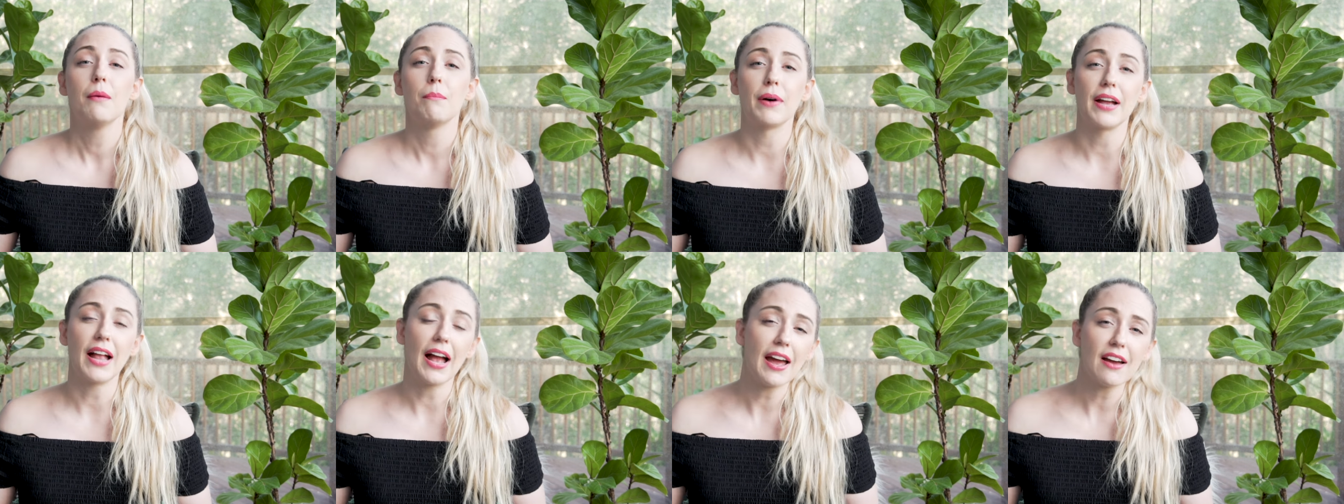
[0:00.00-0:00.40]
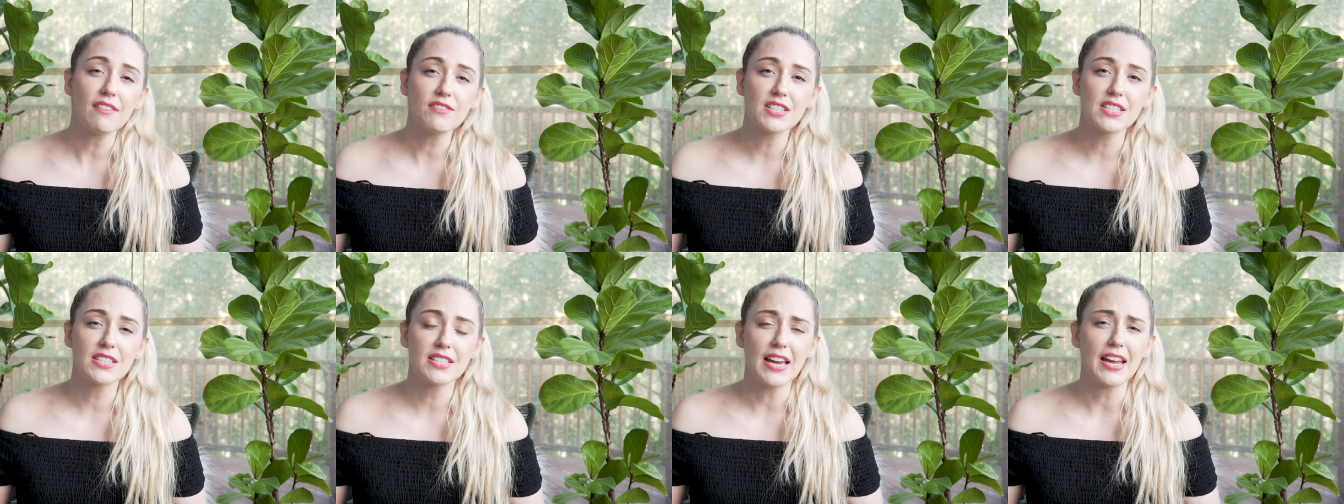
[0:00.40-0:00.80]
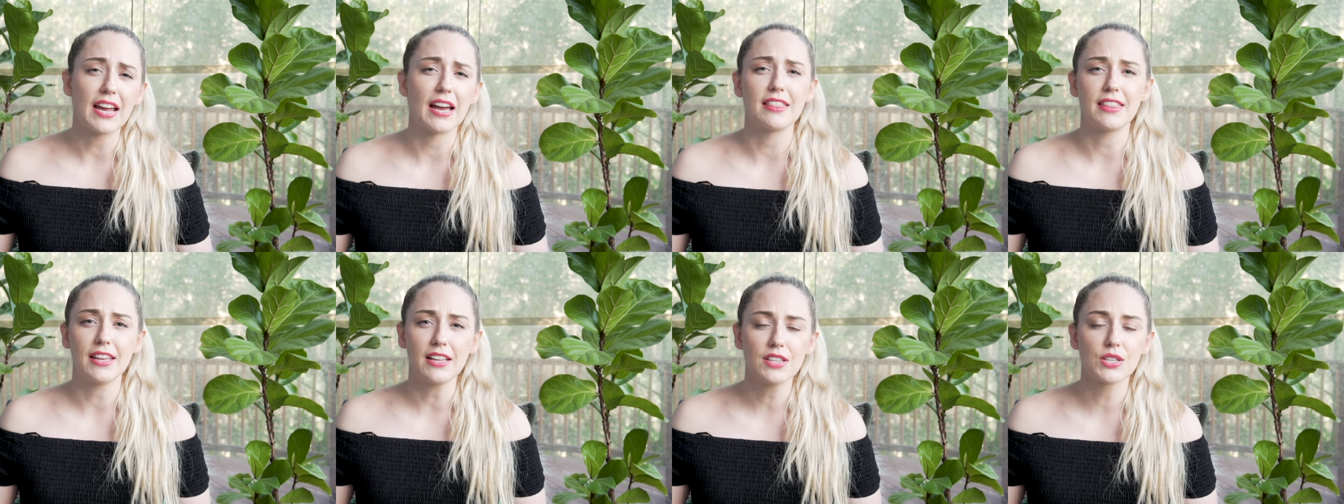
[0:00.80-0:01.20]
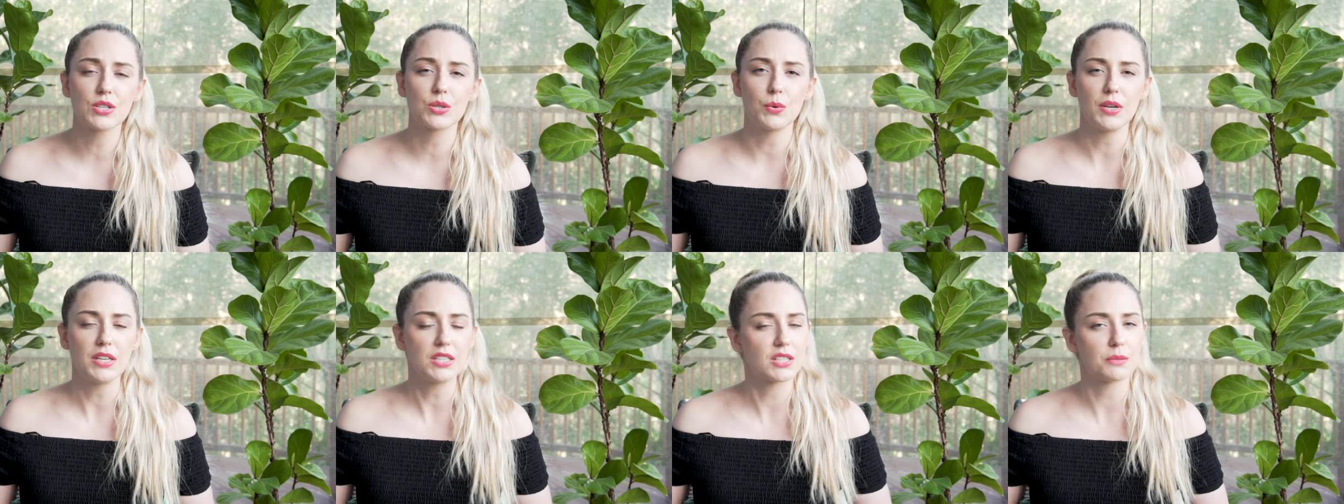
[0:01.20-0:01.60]
But I have to say, I think the
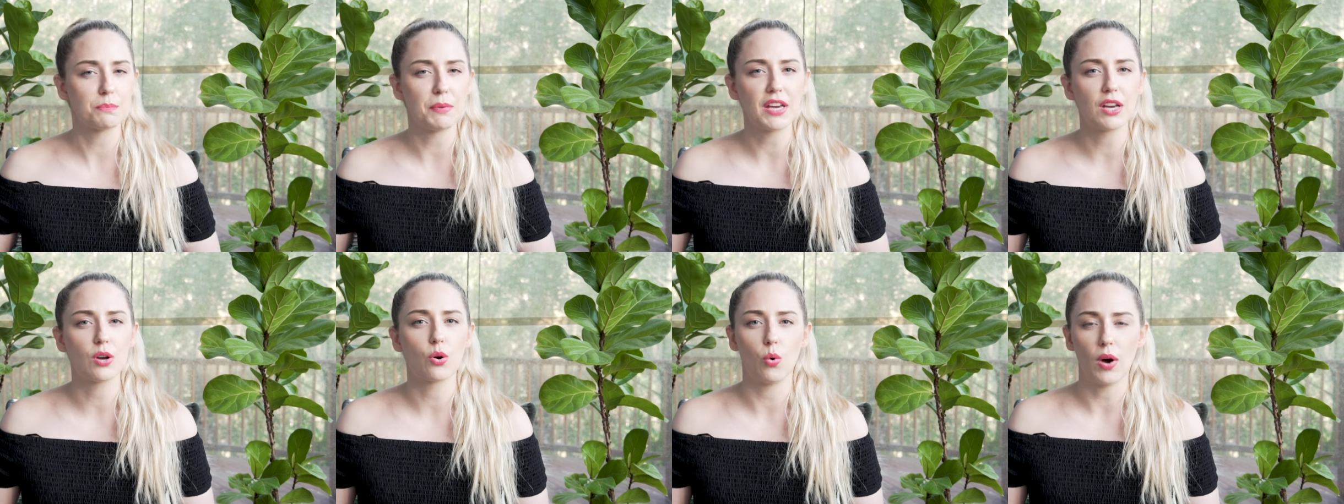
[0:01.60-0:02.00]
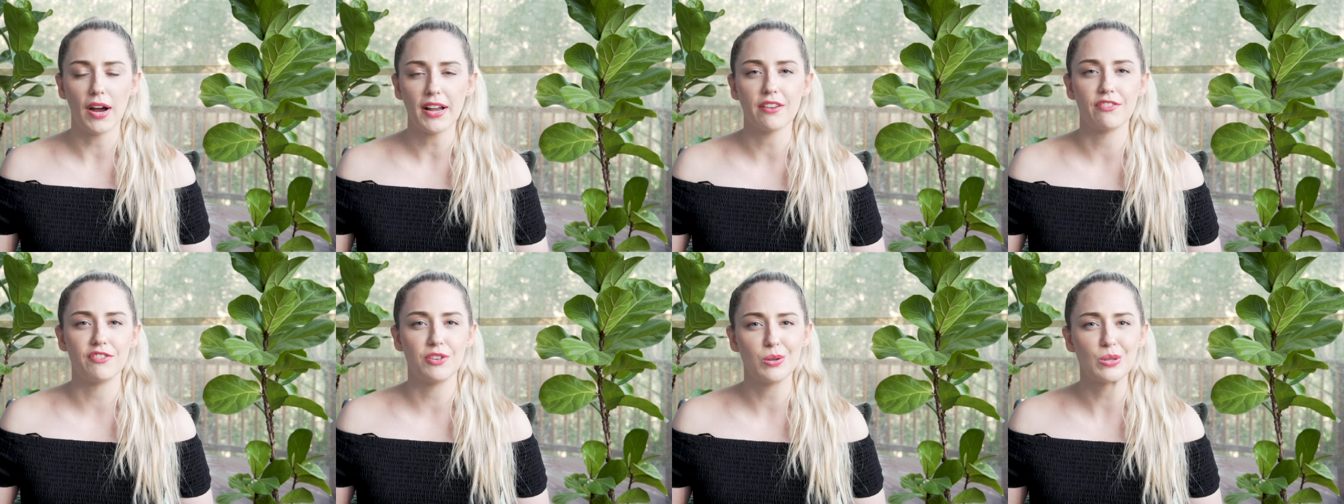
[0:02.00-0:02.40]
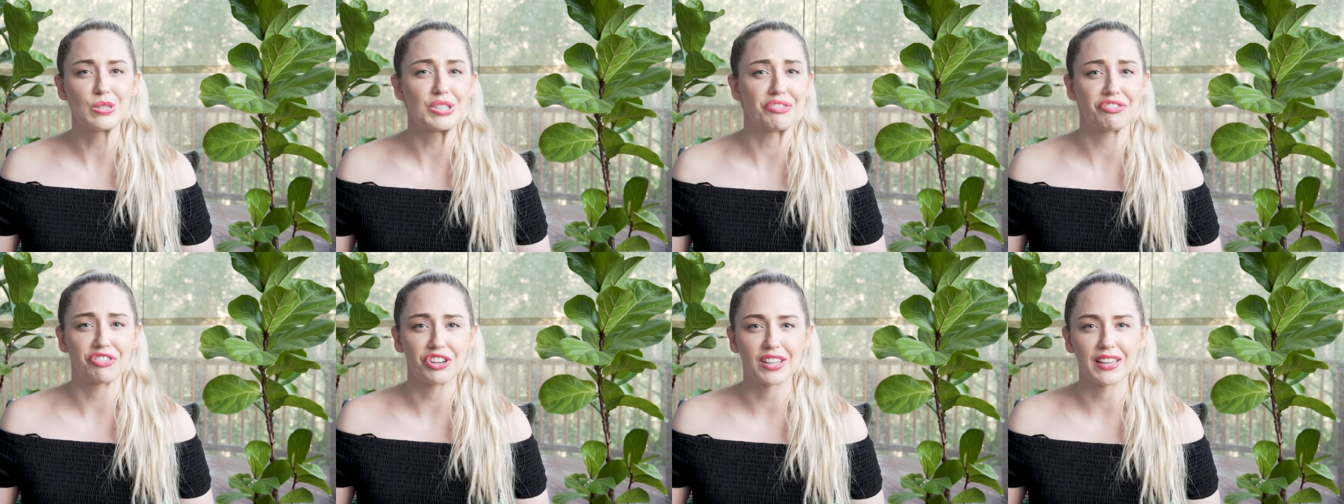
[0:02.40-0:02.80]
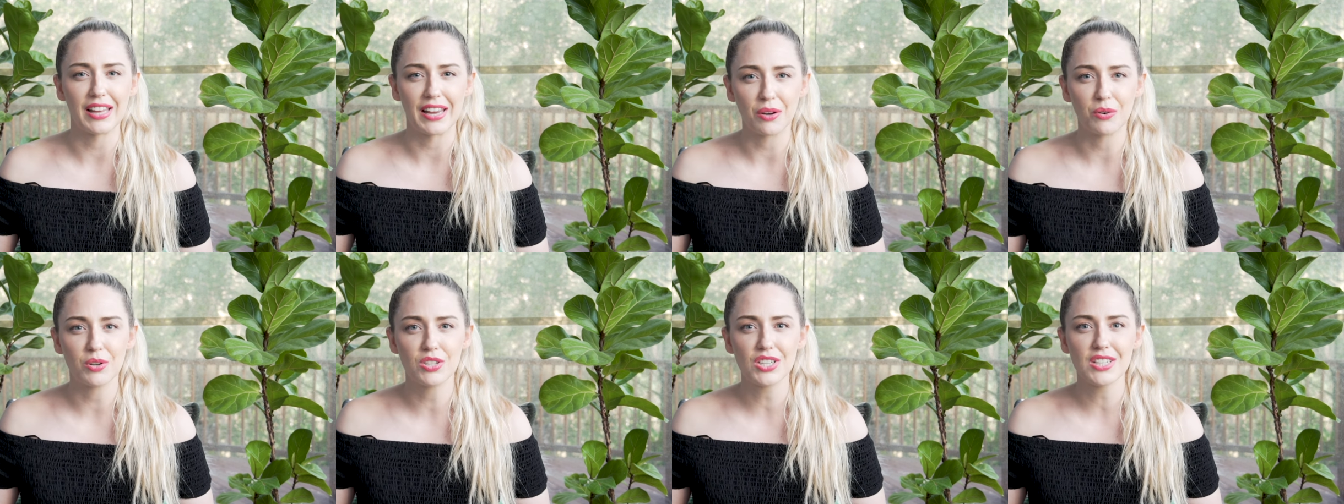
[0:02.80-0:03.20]
Swedes speak quite a few different
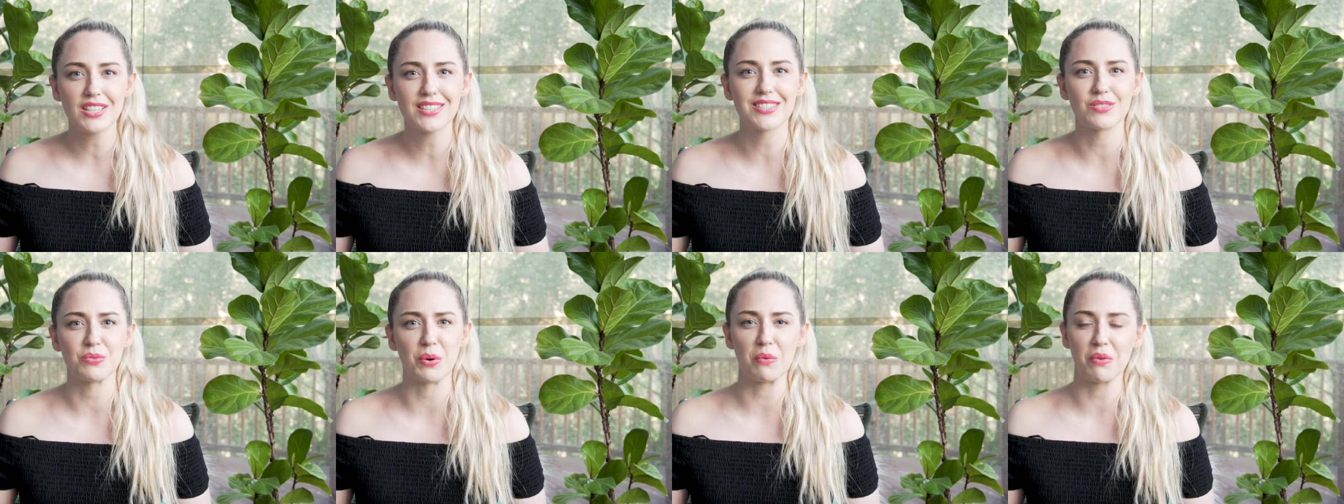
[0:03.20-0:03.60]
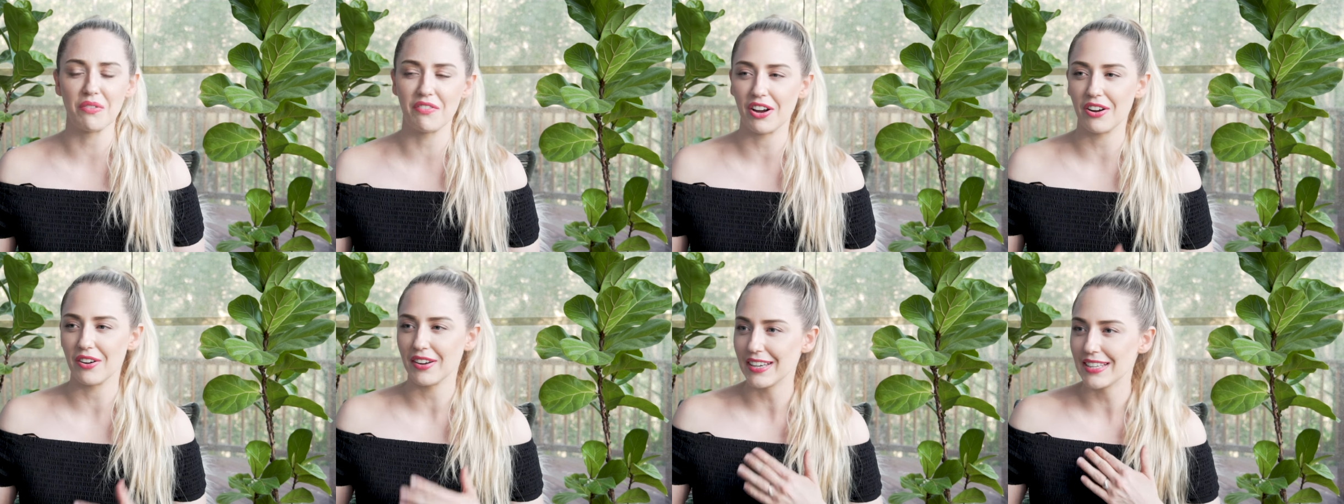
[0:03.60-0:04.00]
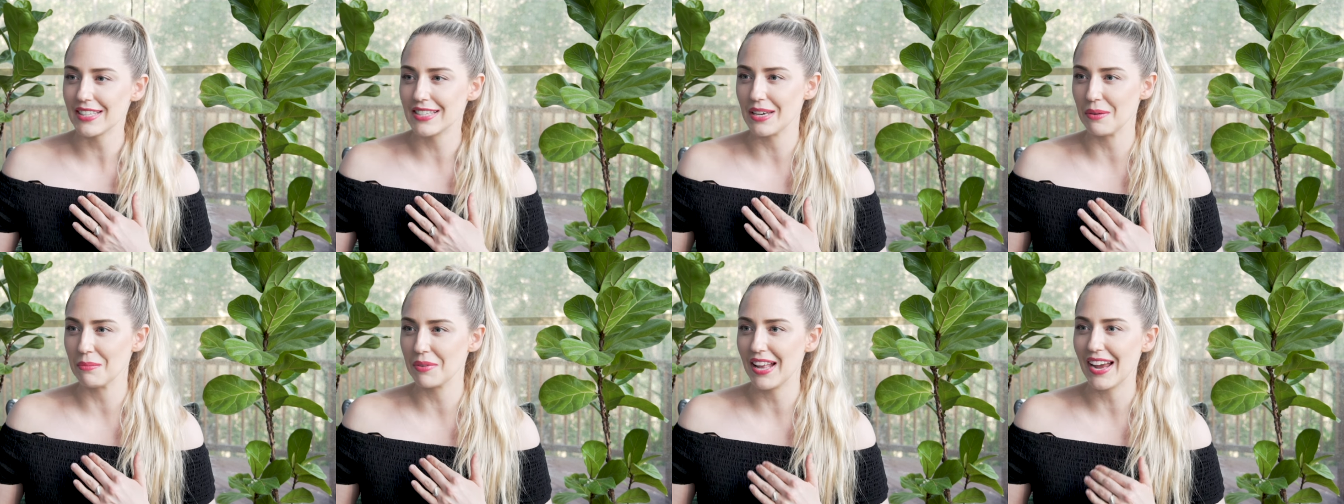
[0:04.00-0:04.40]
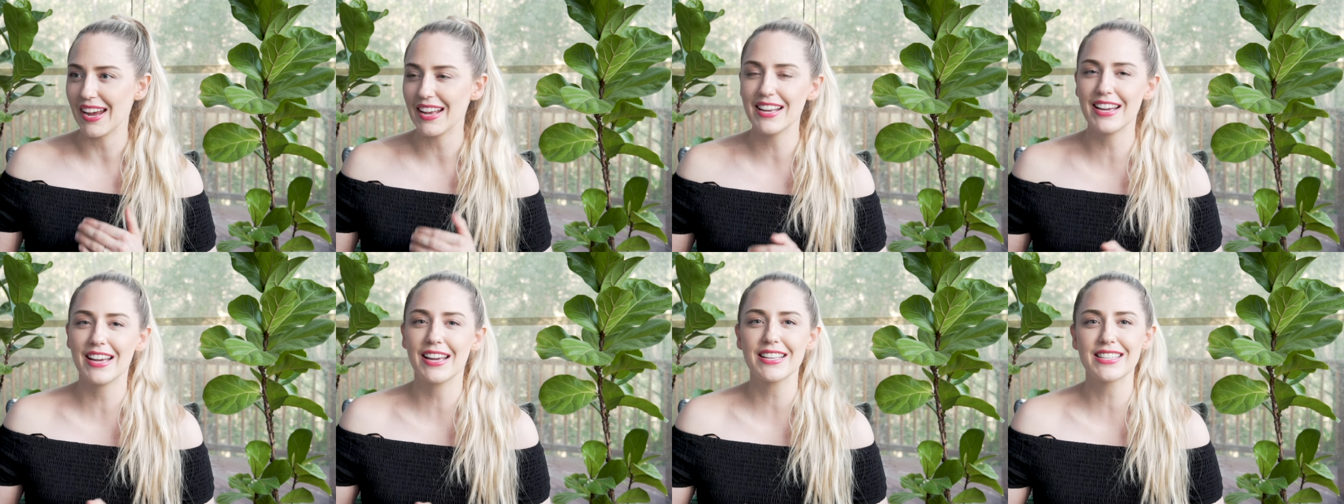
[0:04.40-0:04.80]
languages. We were very
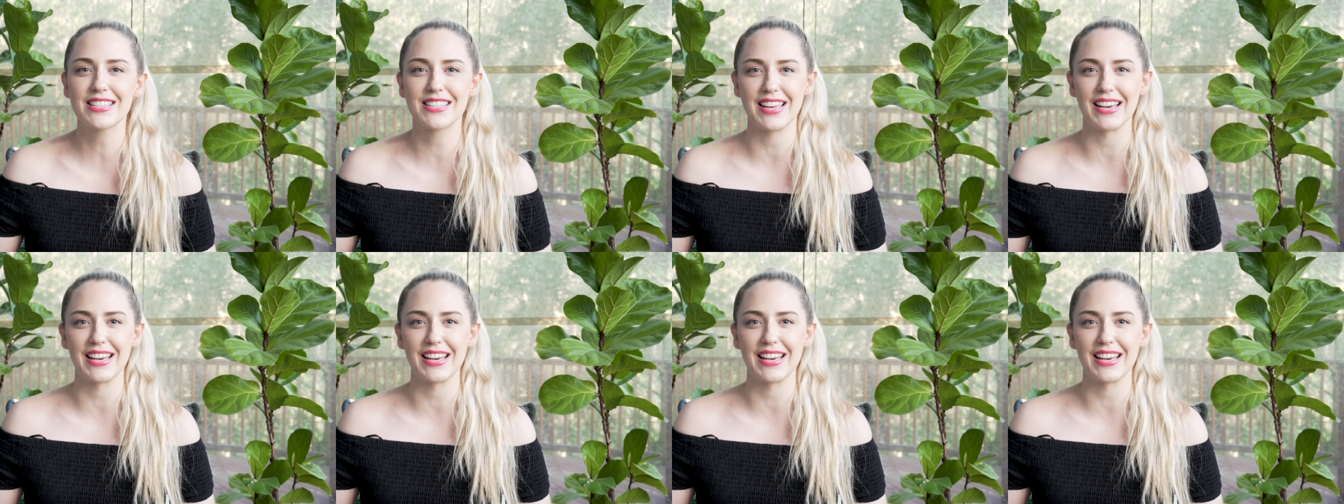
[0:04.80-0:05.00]
intimidated.